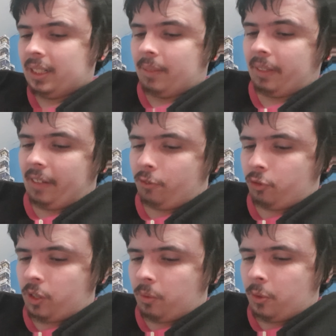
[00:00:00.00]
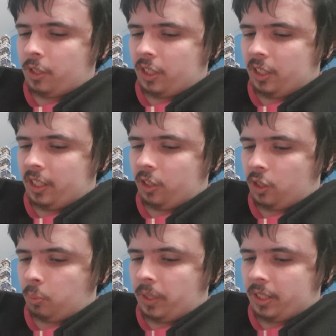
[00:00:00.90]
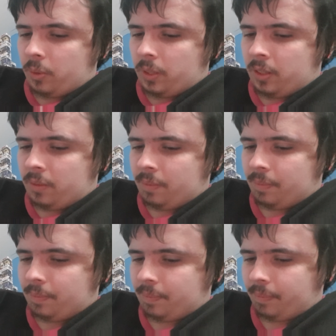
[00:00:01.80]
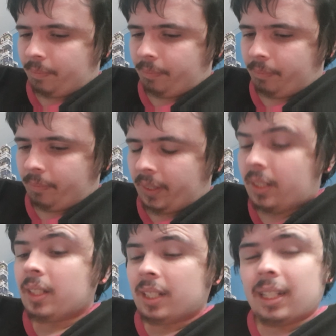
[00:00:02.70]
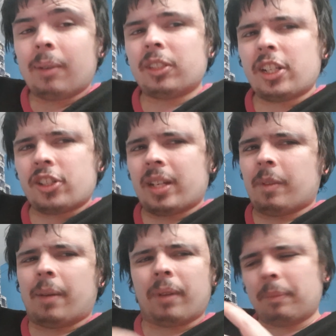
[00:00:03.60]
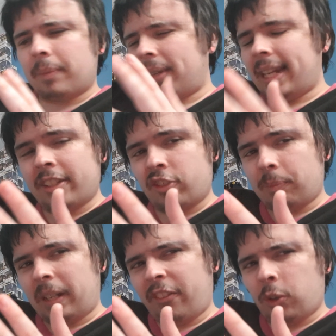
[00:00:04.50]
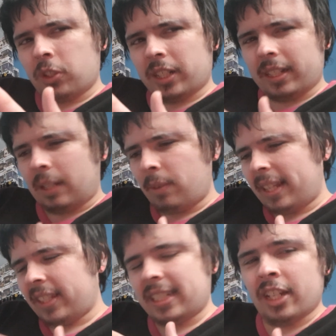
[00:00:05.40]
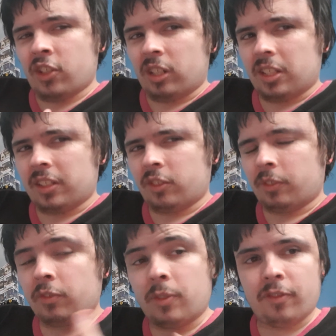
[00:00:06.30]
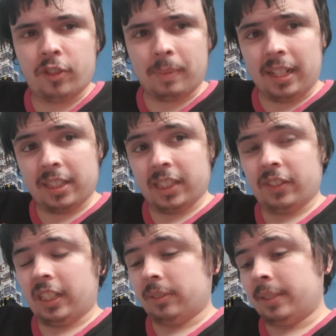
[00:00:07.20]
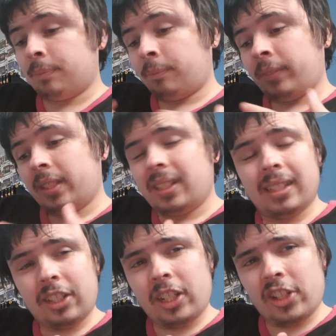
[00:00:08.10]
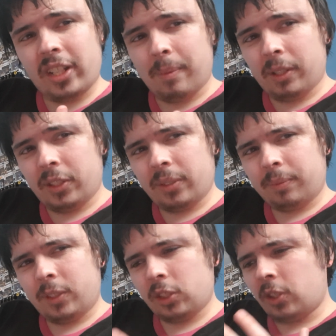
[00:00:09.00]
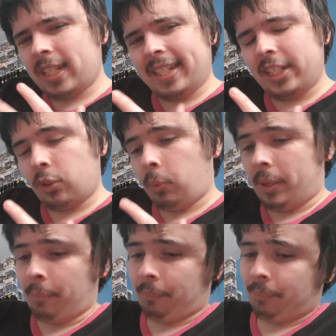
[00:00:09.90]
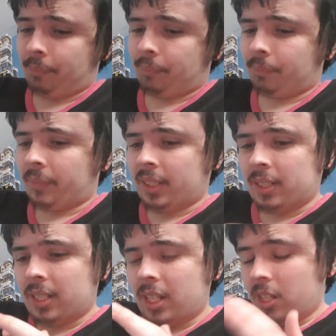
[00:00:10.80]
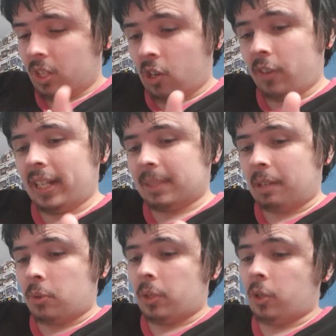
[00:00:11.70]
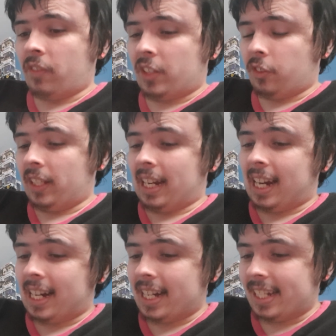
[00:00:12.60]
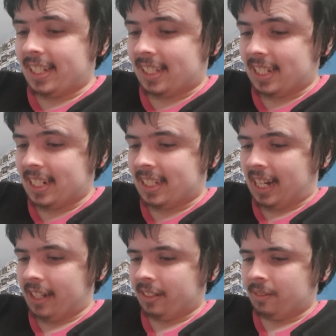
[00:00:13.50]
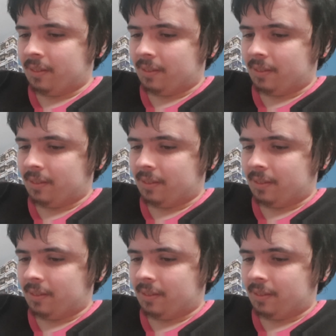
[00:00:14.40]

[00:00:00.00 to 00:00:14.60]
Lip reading: And if Drew loses, he looks weak as well. I'm going to say Sheamus. I'll make my thoughts. I'm going to get this interesting for myself anyway. I'll say Sheamus. Just because he needs a win. Our next match we know of is for the IC title.